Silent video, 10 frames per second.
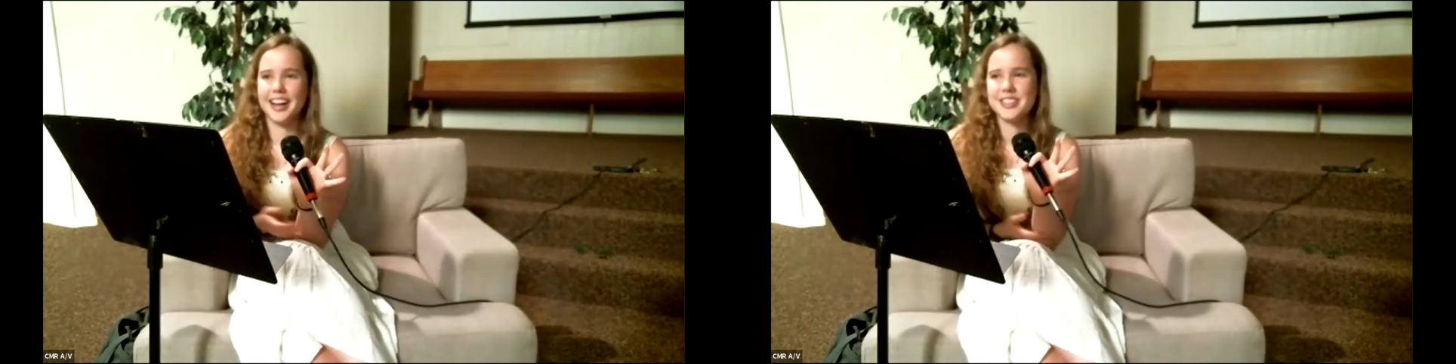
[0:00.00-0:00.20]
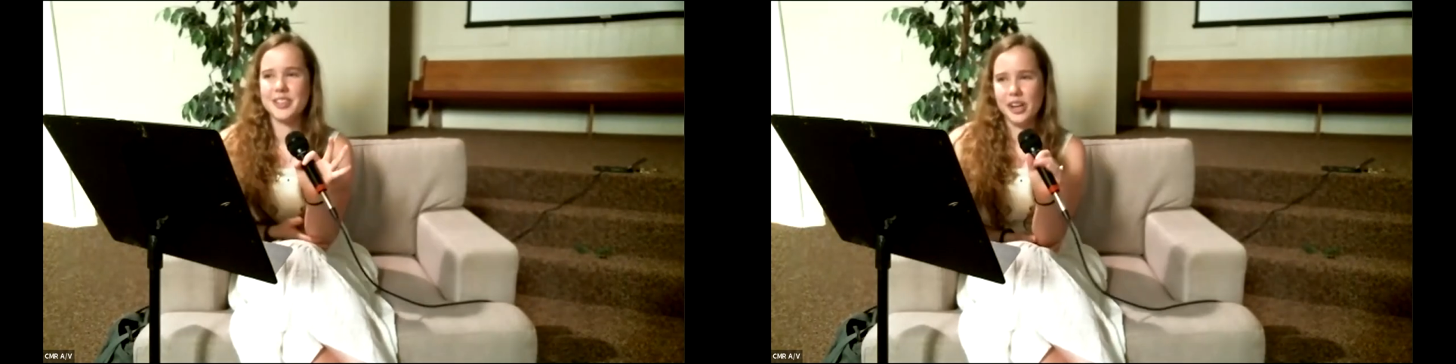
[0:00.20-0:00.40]

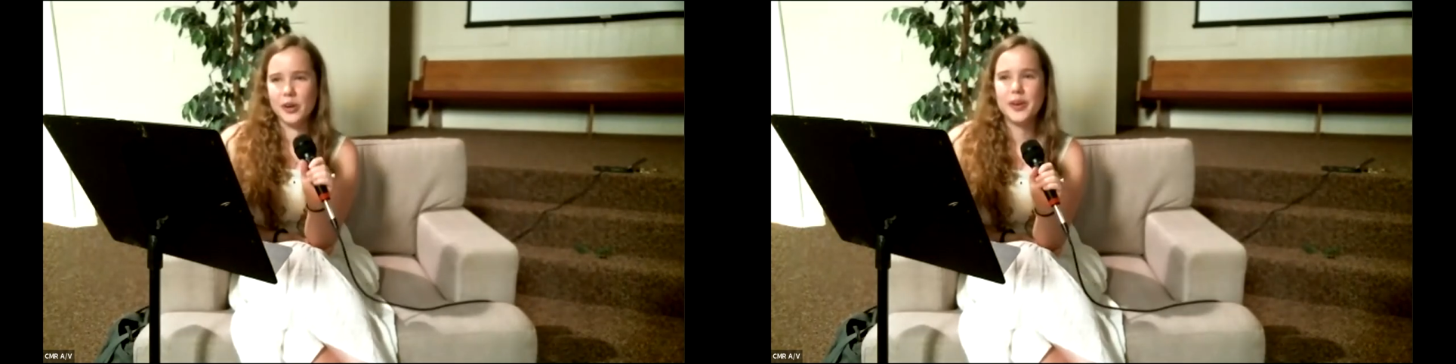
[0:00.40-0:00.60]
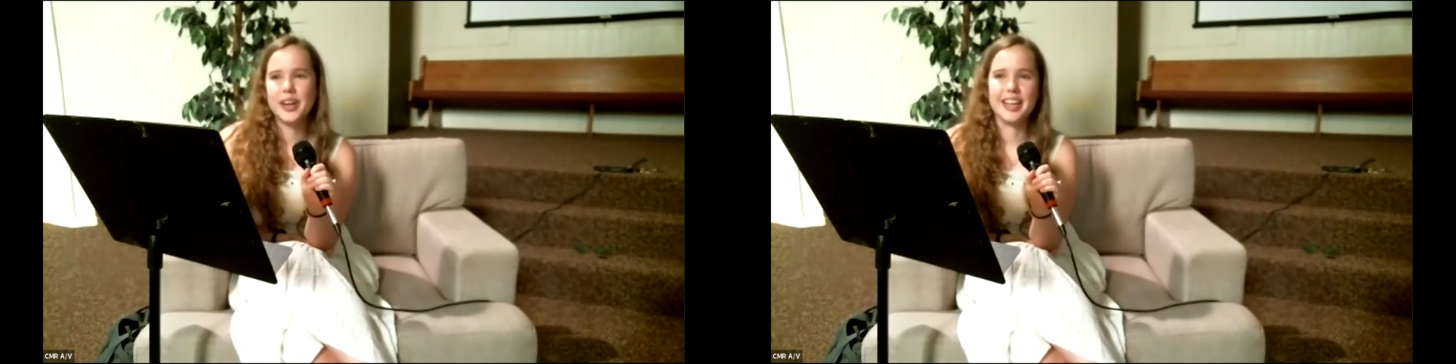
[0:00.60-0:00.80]
as you
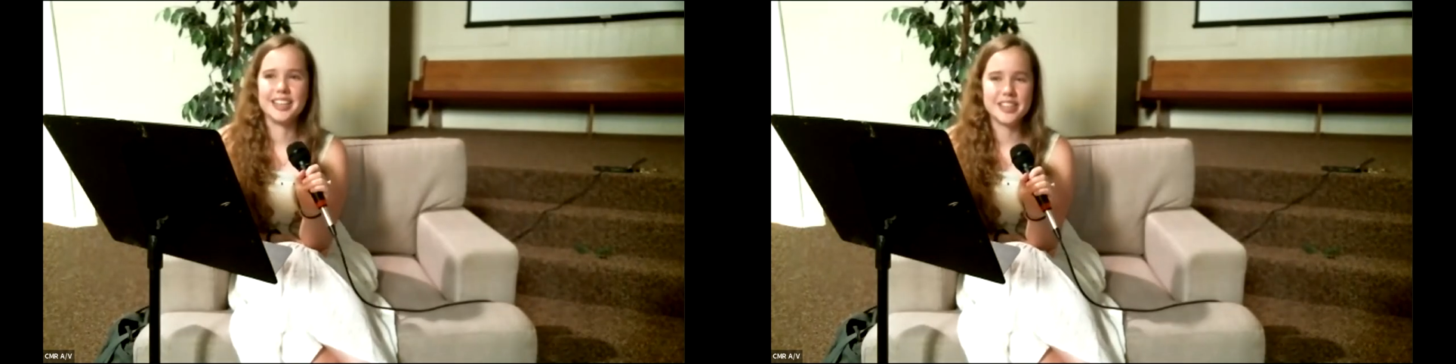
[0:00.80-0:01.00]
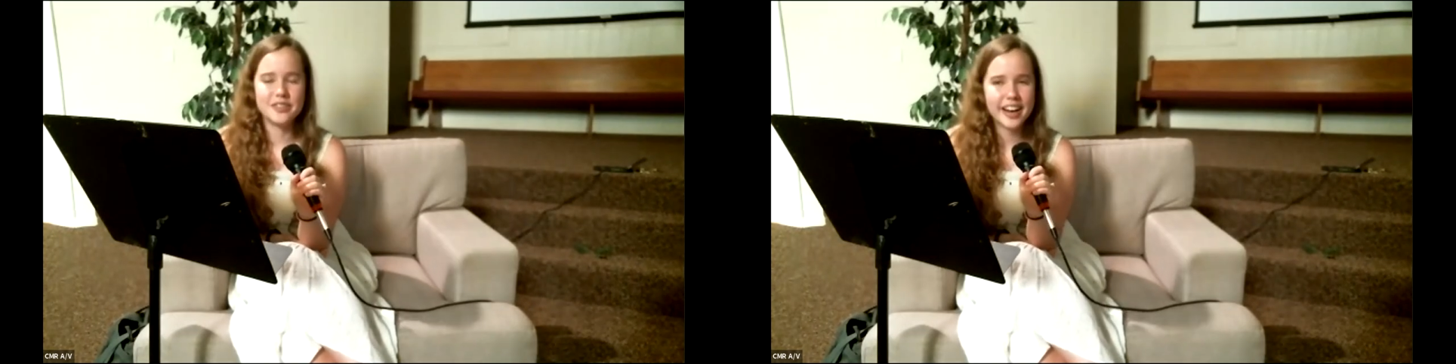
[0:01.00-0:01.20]
know,
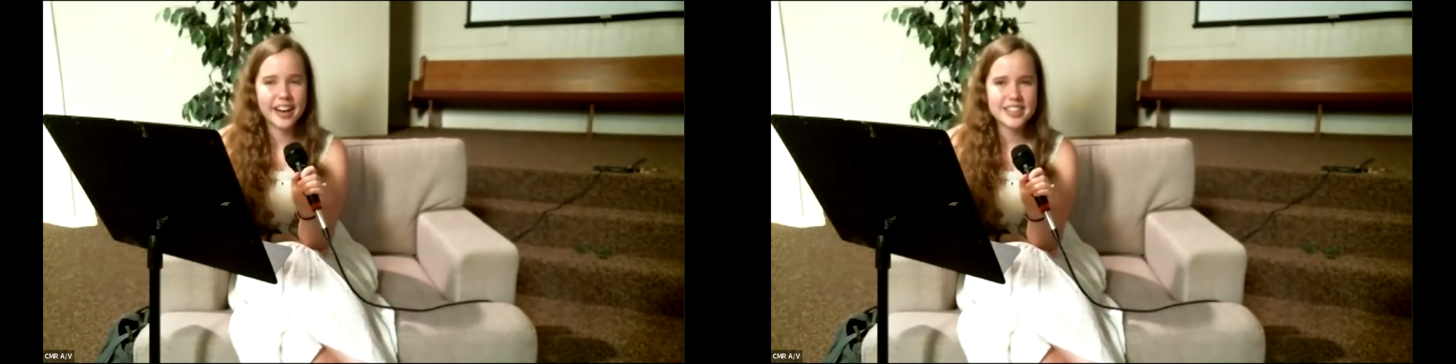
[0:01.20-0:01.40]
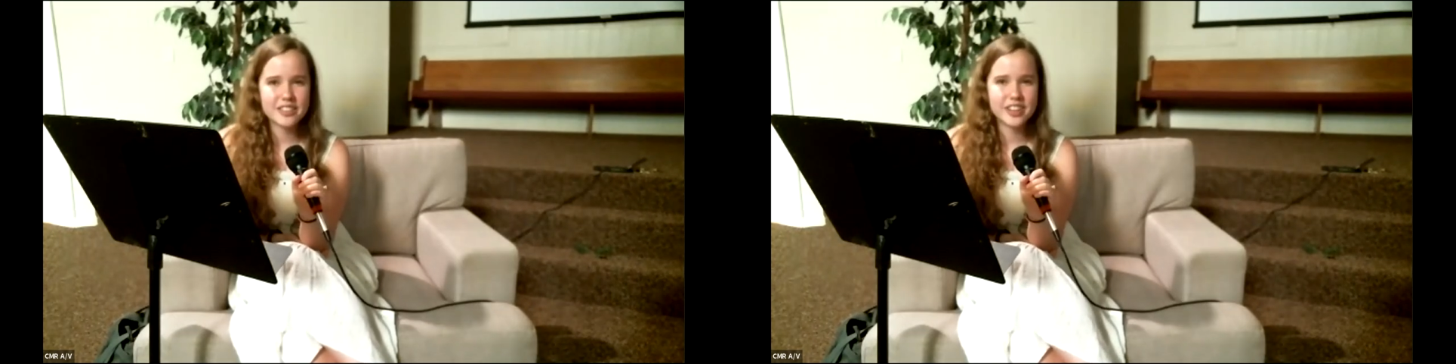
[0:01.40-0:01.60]
is
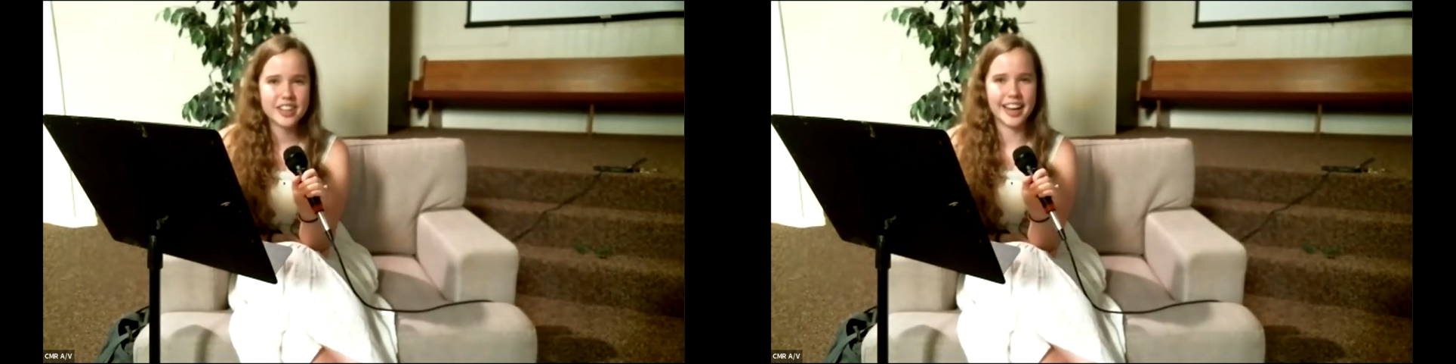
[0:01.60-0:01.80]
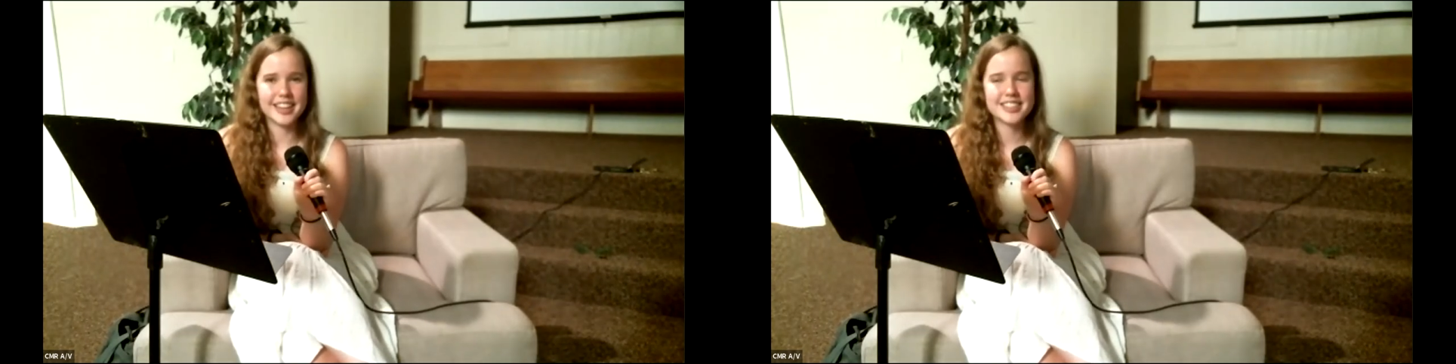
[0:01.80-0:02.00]
inviting
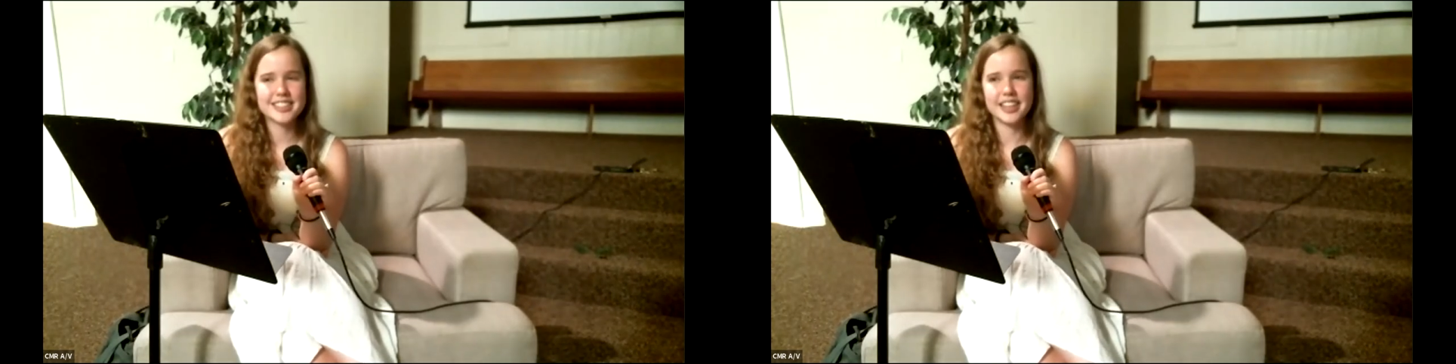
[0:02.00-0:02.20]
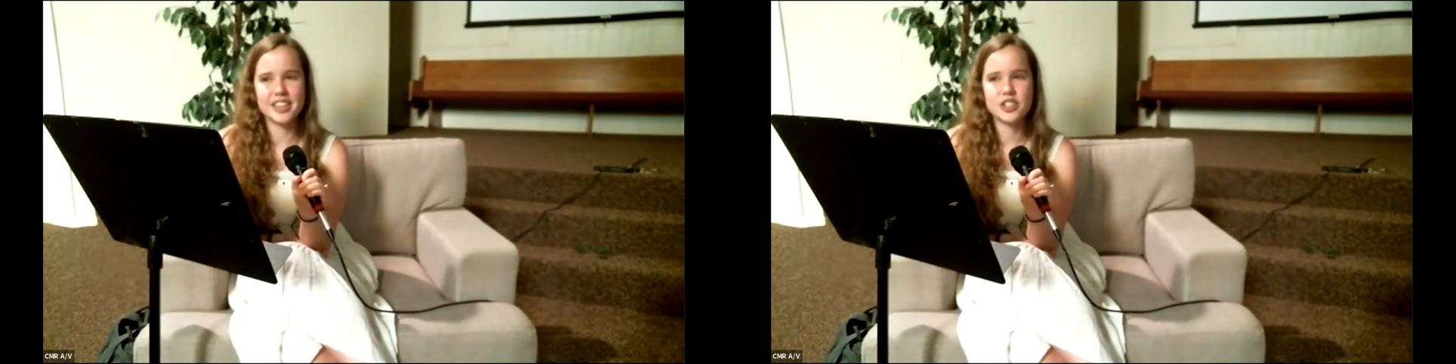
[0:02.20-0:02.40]
different
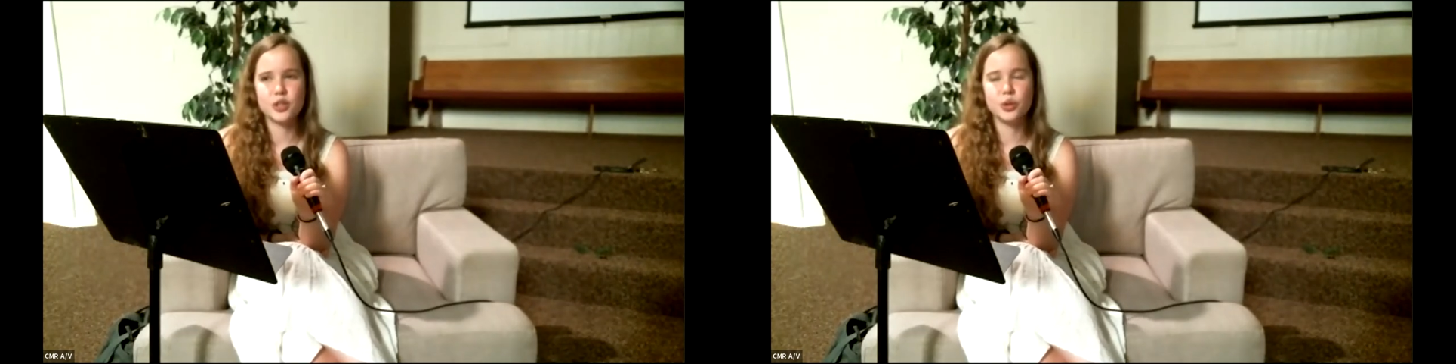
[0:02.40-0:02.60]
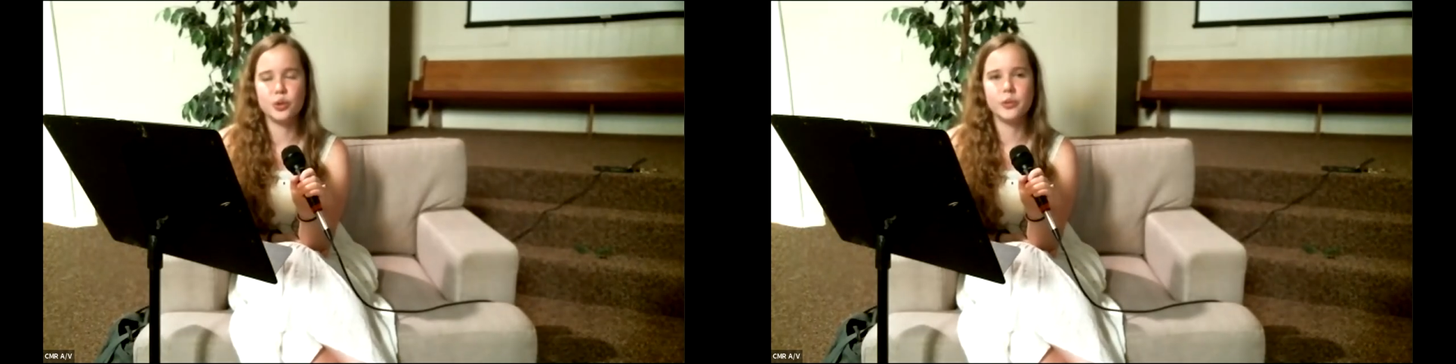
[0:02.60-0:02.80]
guests
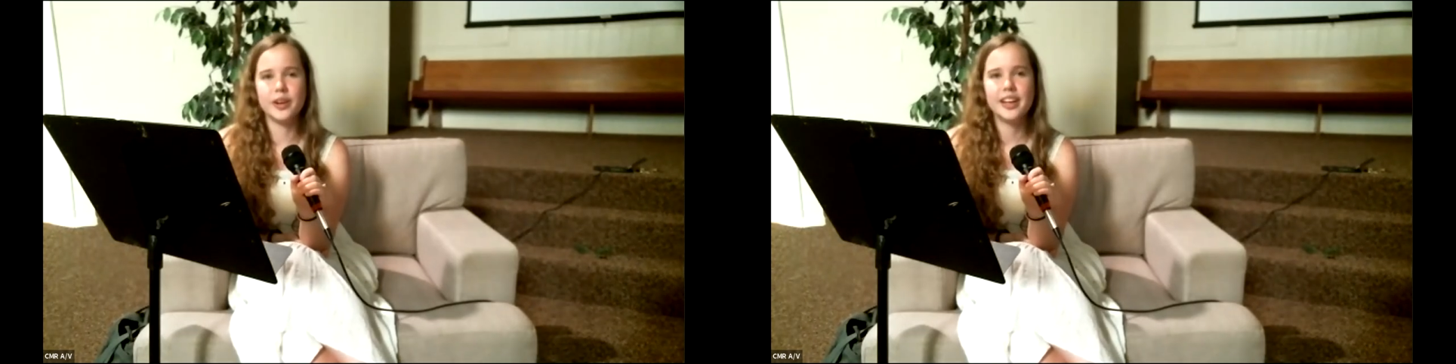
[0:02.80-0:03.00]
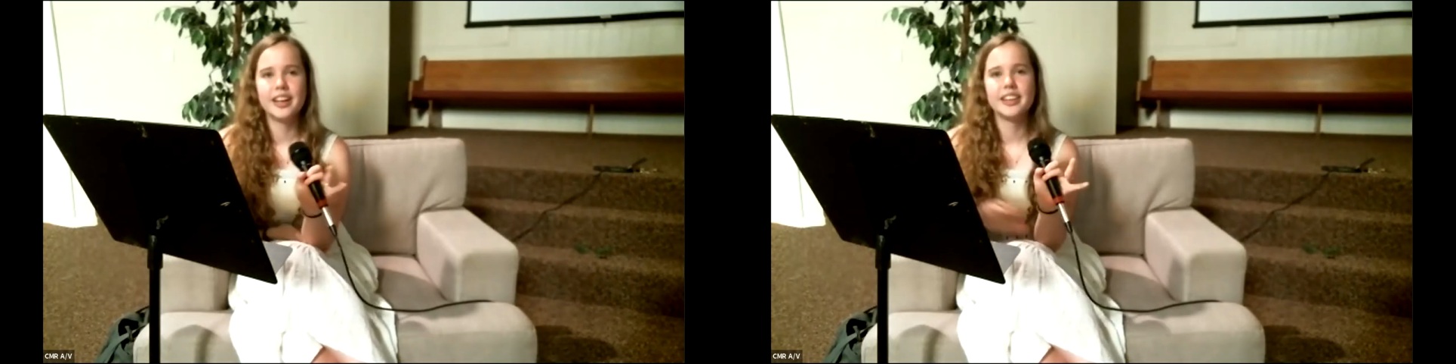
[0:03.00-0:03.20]
into